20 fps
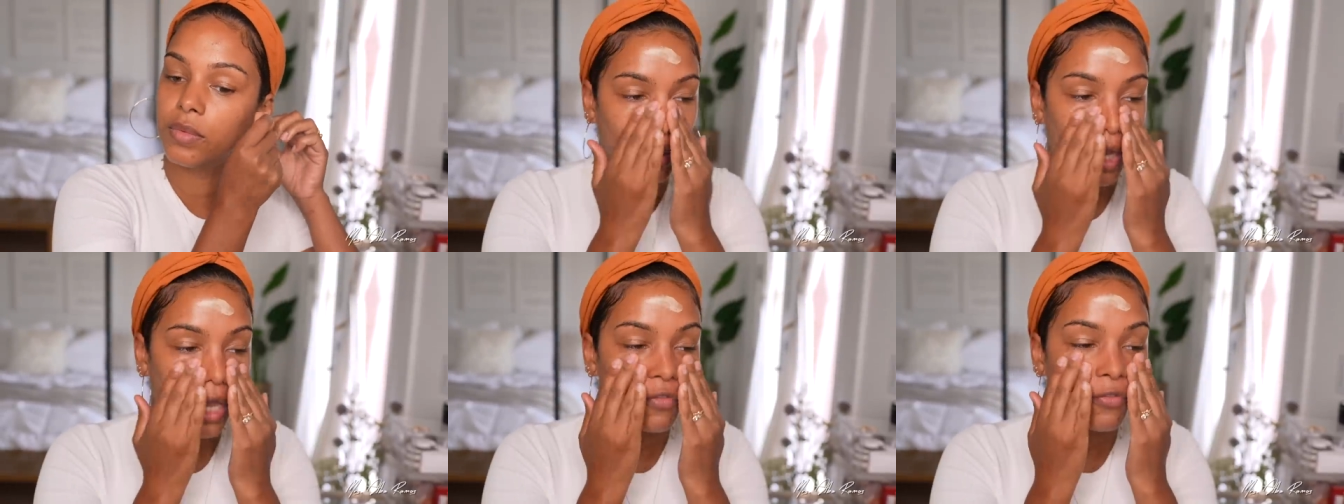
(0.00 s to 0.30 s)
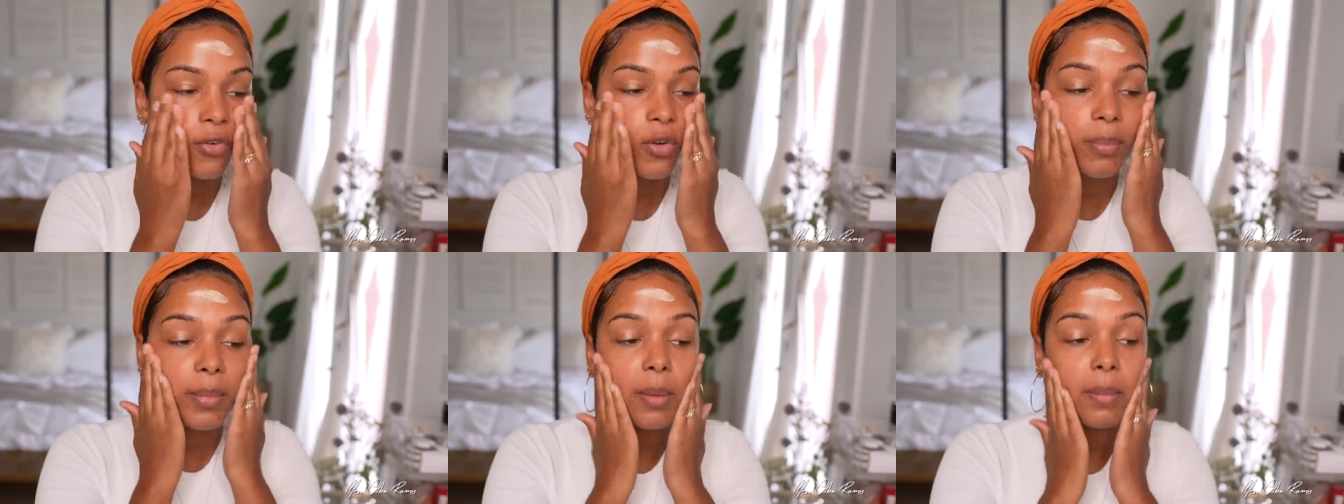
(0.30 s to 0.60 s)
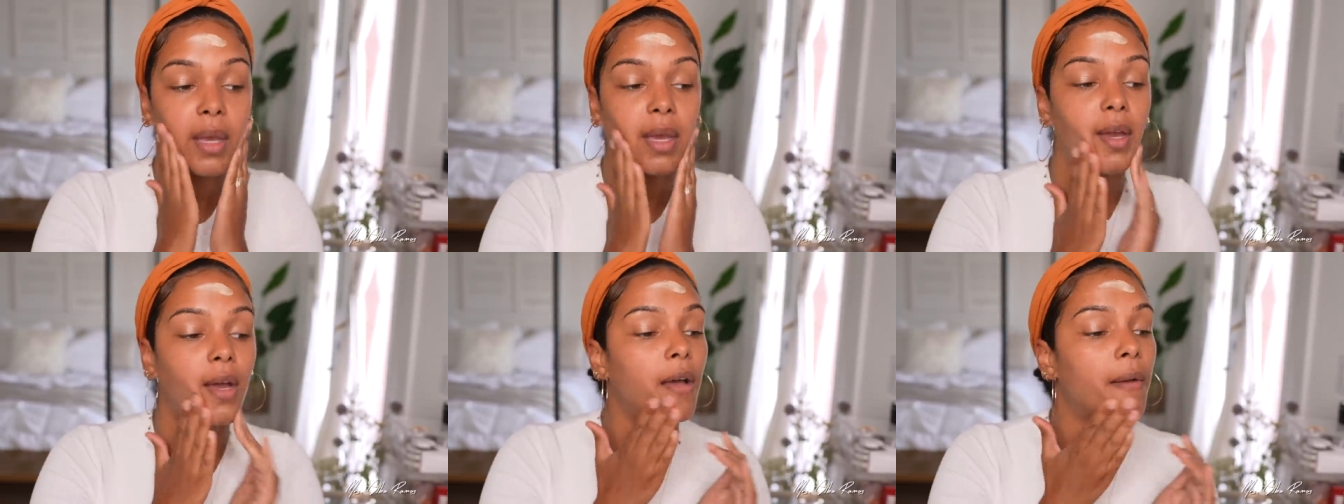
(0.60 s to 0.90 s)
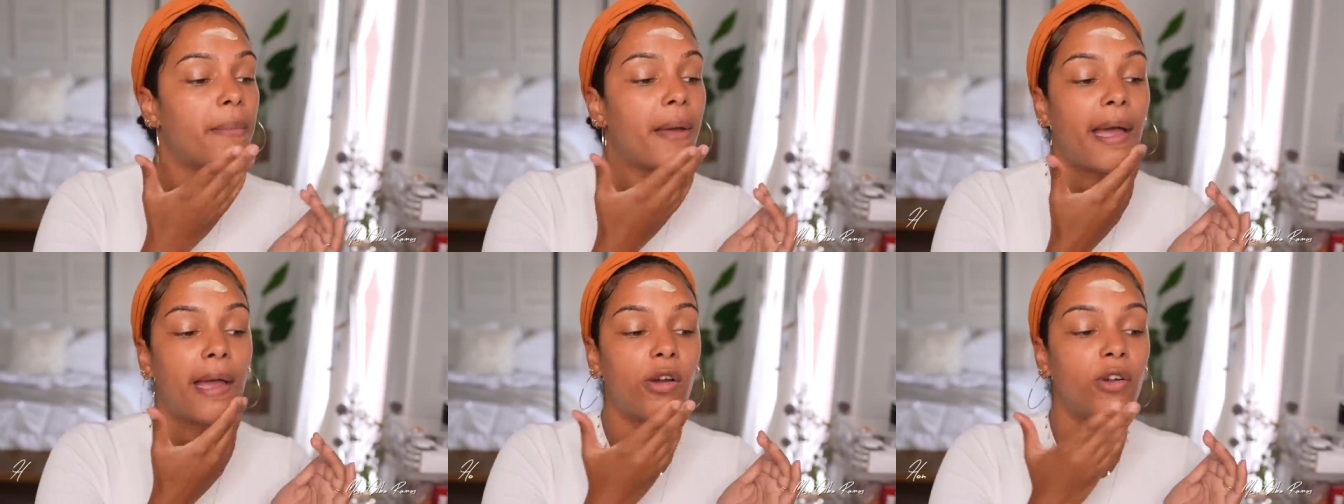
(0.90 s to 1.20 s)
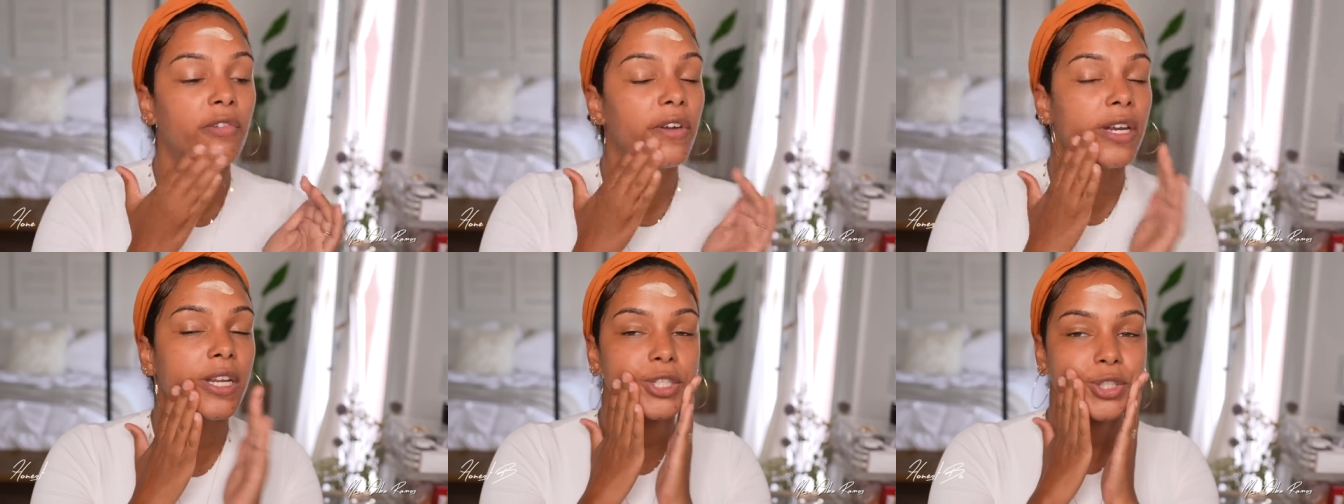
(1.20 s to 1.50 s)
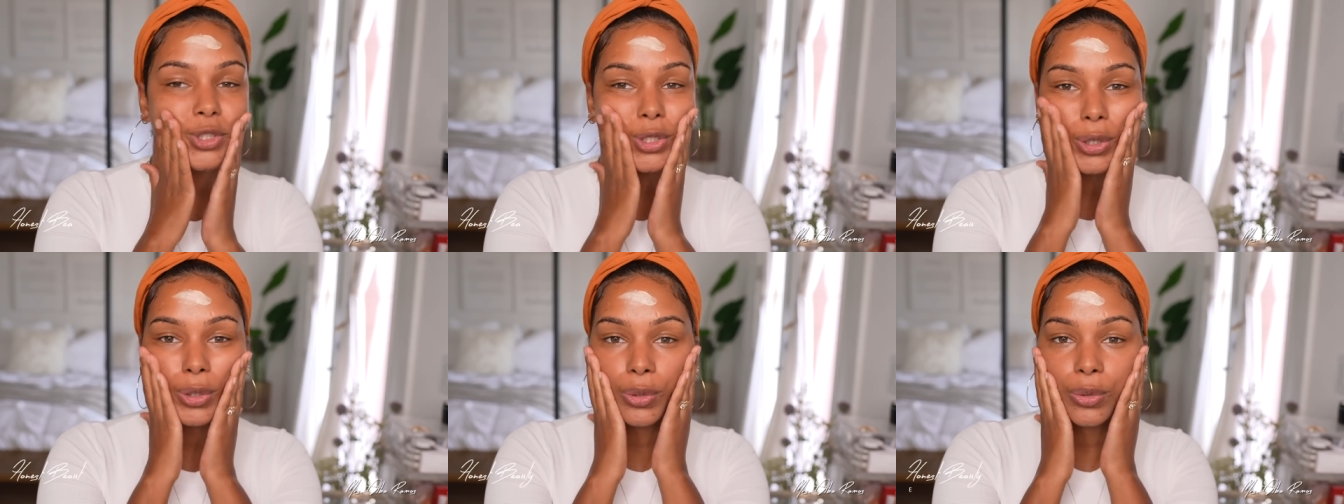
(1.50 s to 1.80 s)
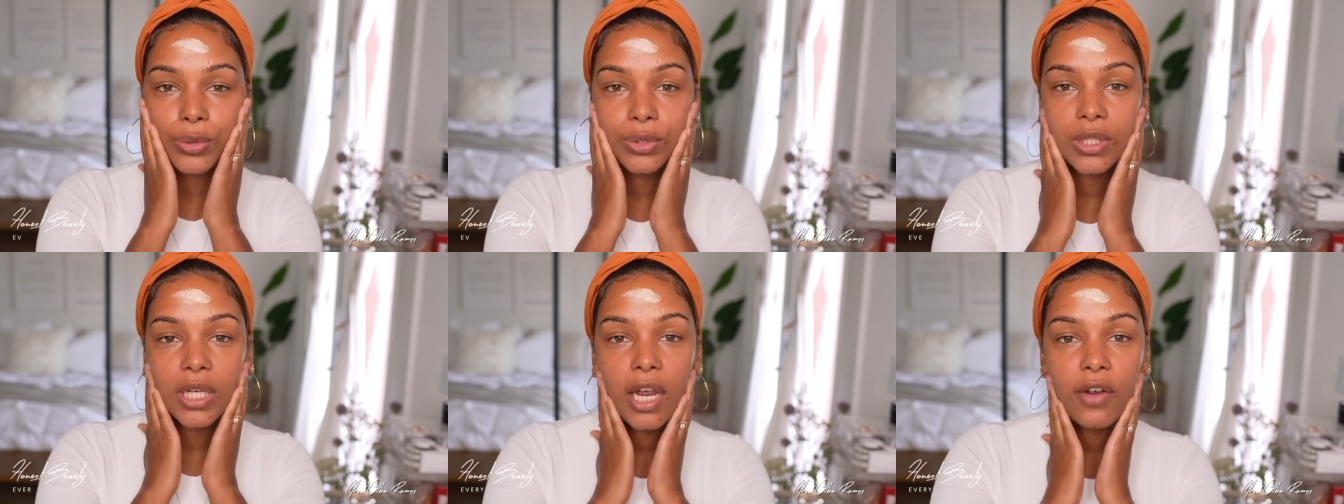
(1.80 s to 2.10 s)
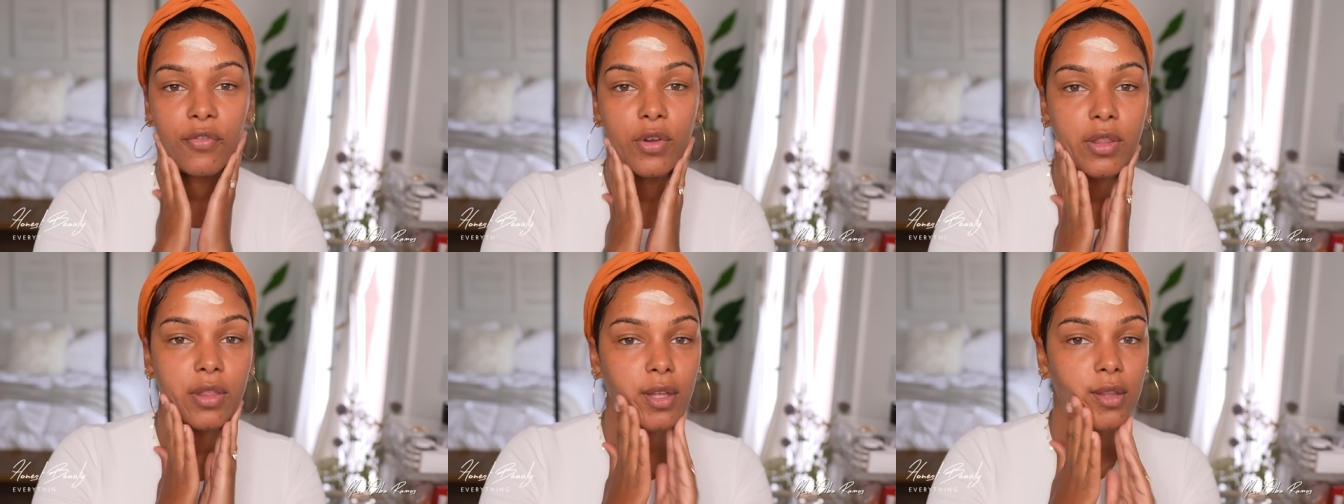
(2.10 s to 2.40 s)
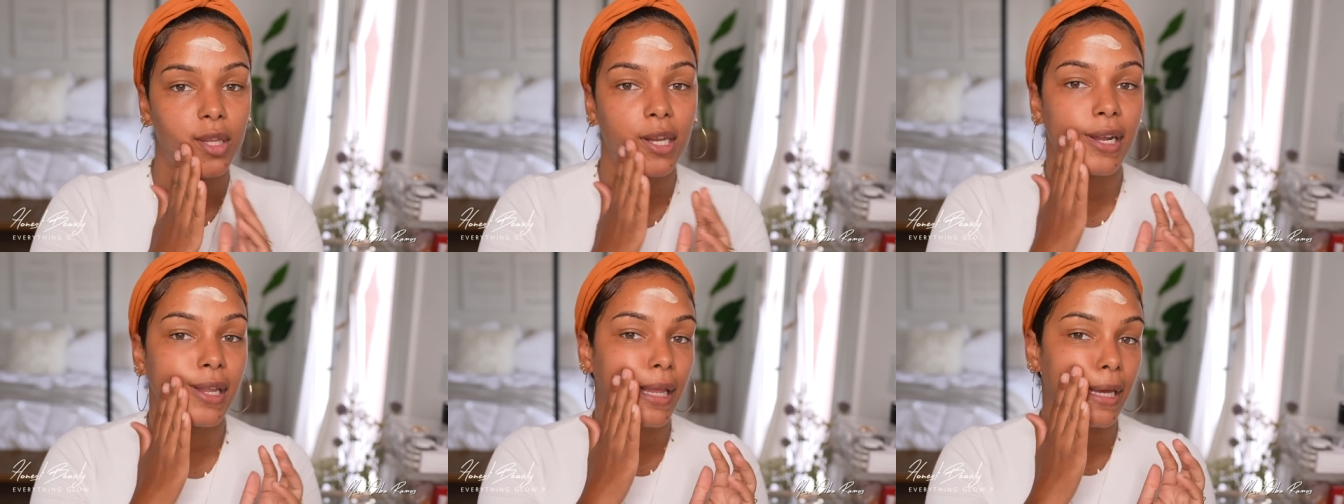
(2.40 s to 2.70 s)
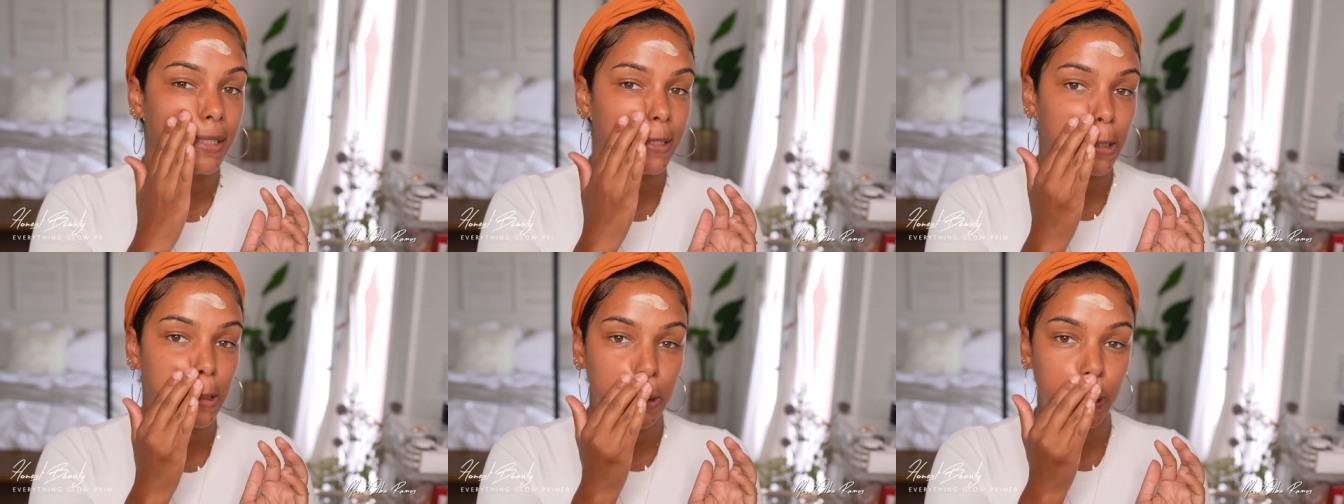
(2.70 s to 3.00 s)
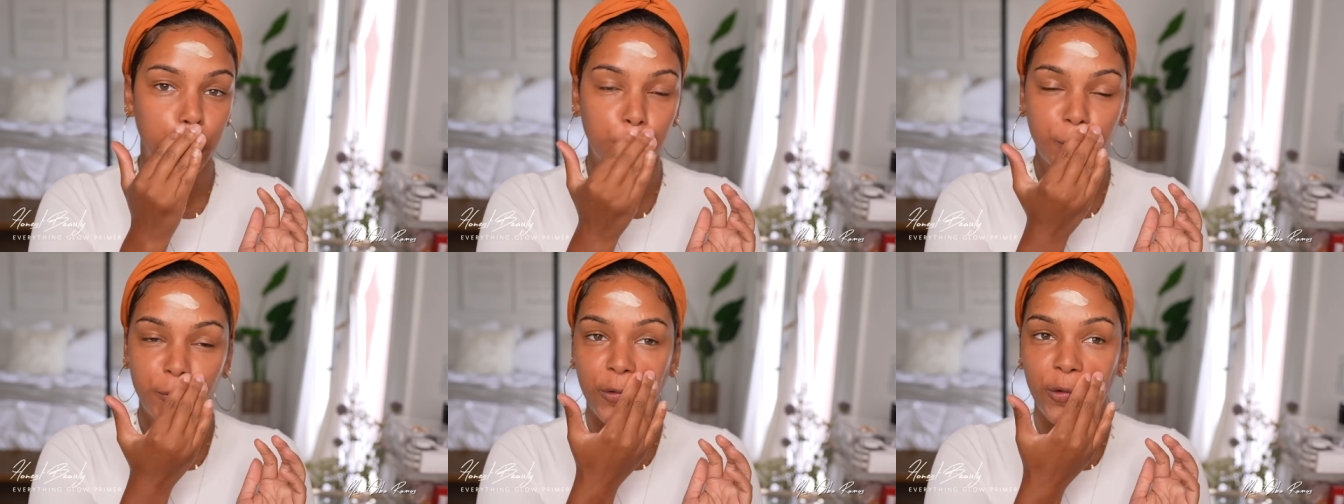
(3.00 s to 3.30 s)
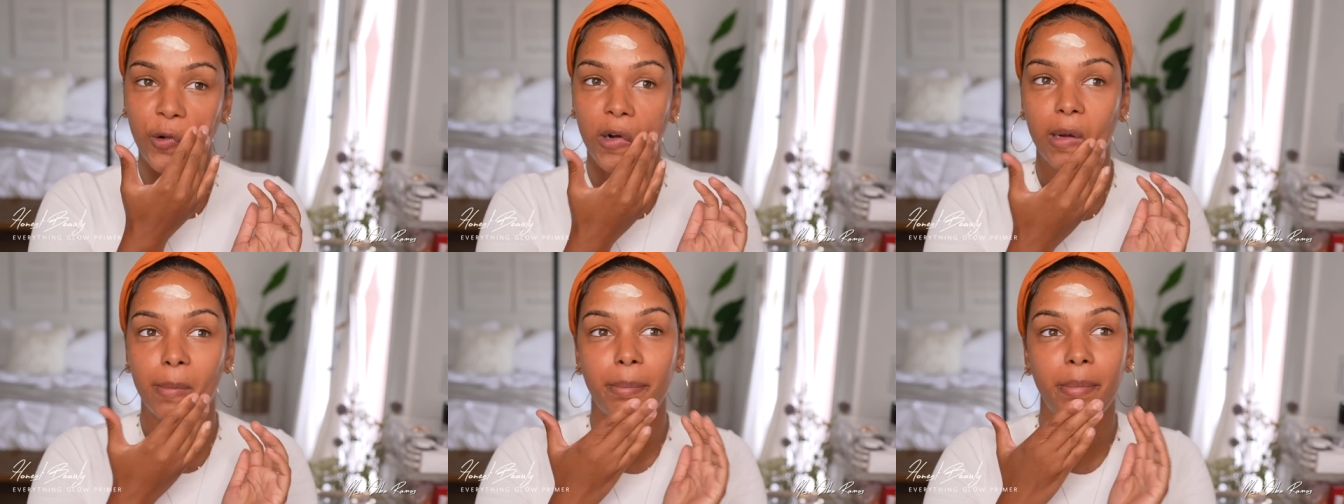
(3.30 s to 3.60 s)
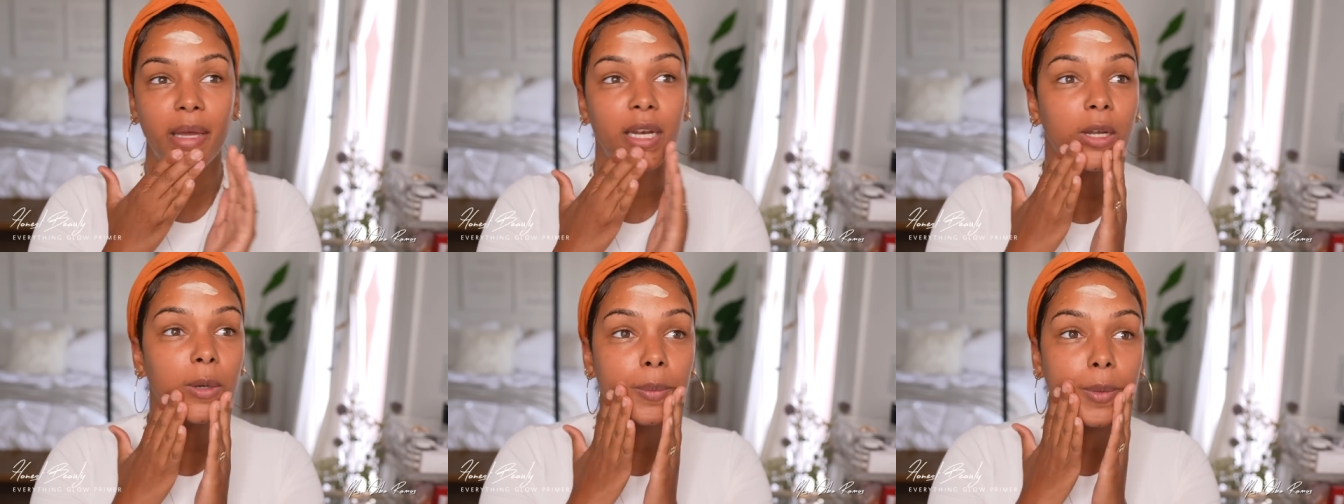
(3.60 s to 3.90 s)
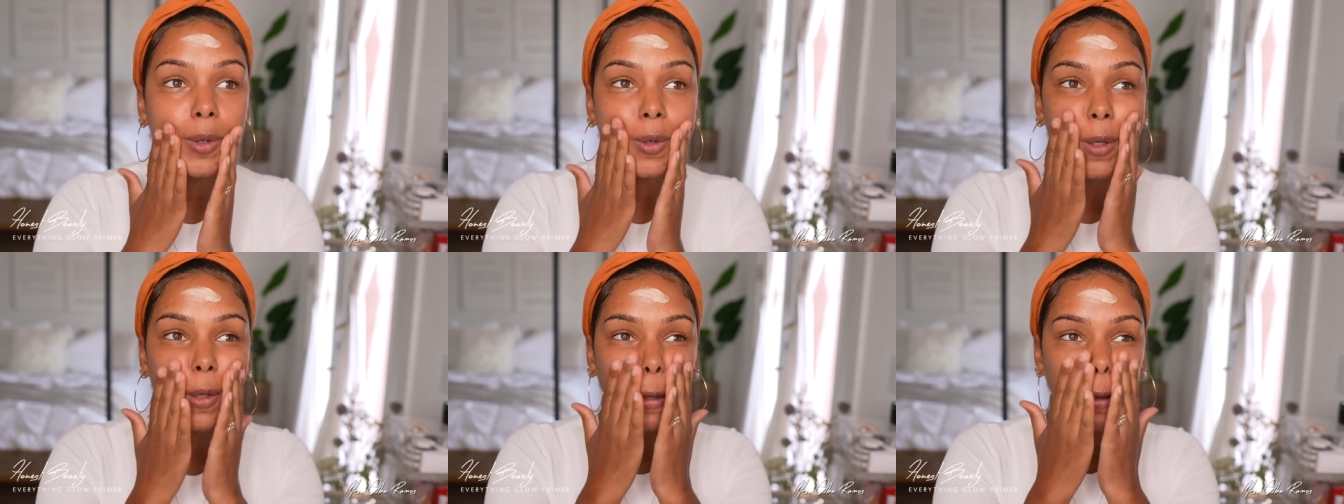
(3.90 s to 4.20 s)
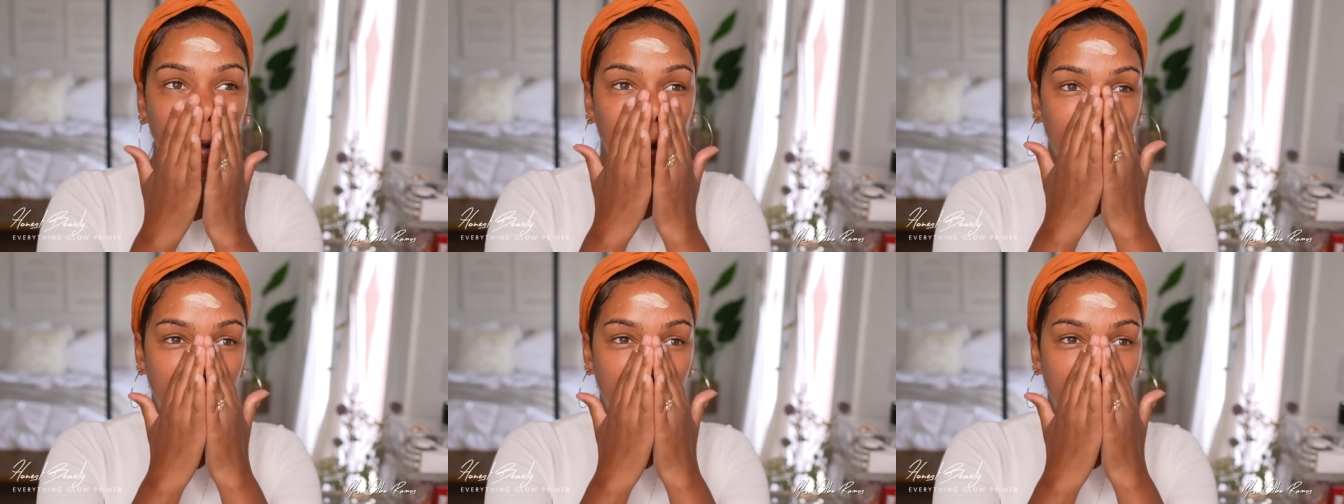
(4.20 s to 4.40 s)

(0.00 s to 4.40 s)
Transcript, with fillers: And for my makeup, I already showed everything that I like to do for a minimal,